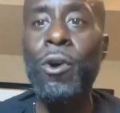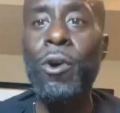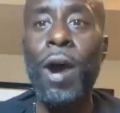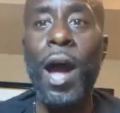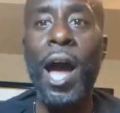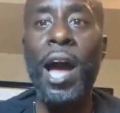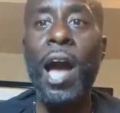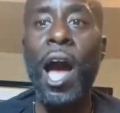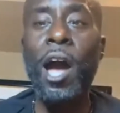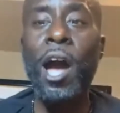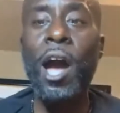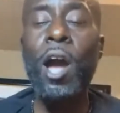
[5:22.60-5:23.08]
her,
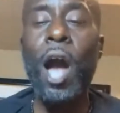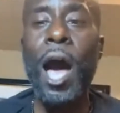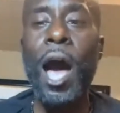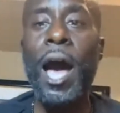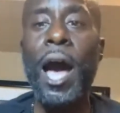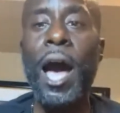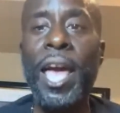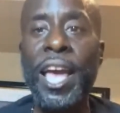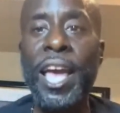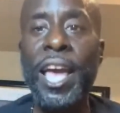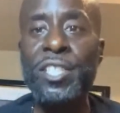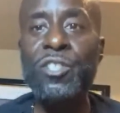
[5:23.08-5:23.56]

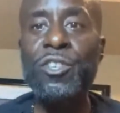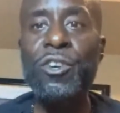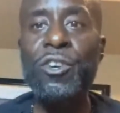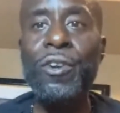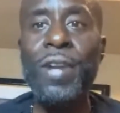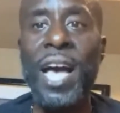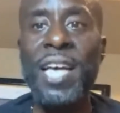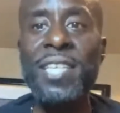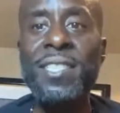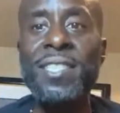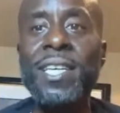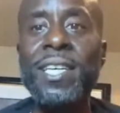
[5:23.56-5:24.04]
I
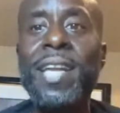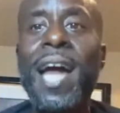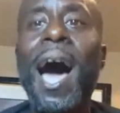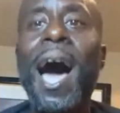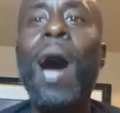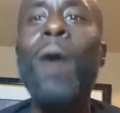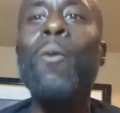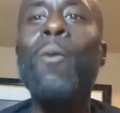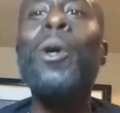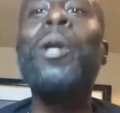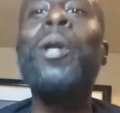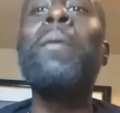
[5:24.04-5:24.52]
answered, I said,
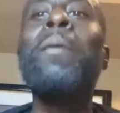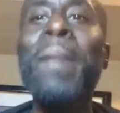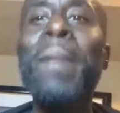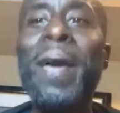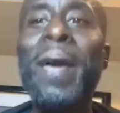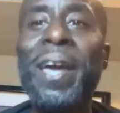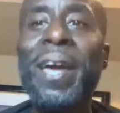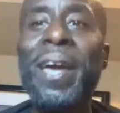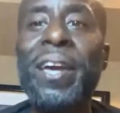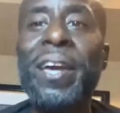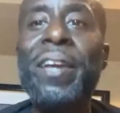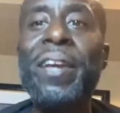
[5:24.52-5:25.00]
I want to
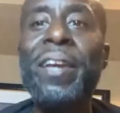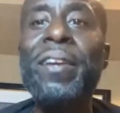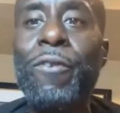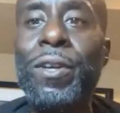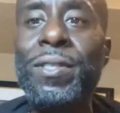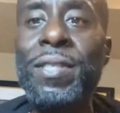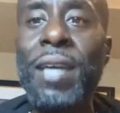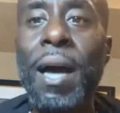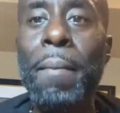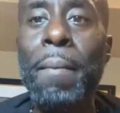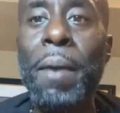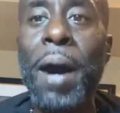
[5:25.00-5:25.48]
make a
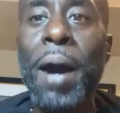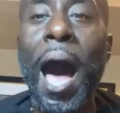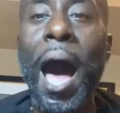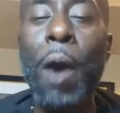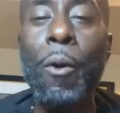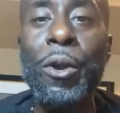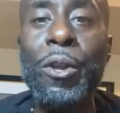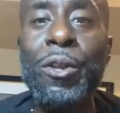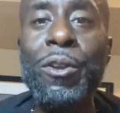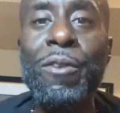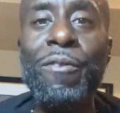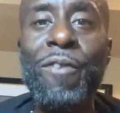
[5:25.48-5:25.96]
difference. I'm a
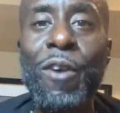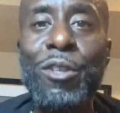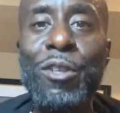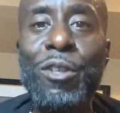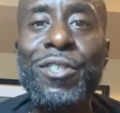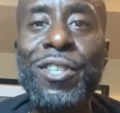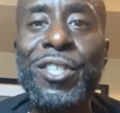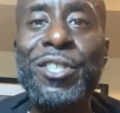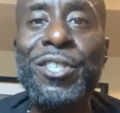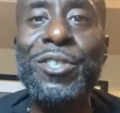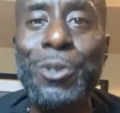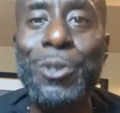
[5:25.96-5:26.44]
Howard
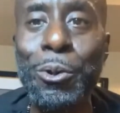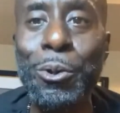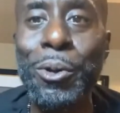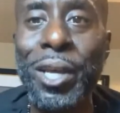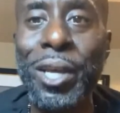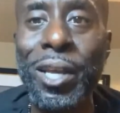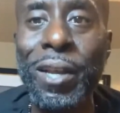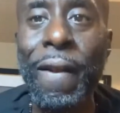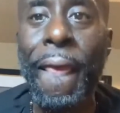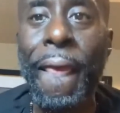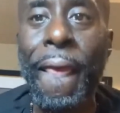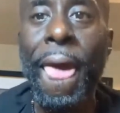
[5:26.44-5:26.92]
University
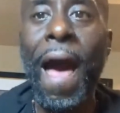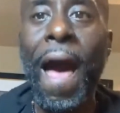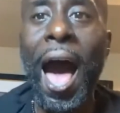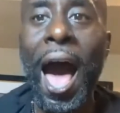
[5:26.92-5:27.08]
student.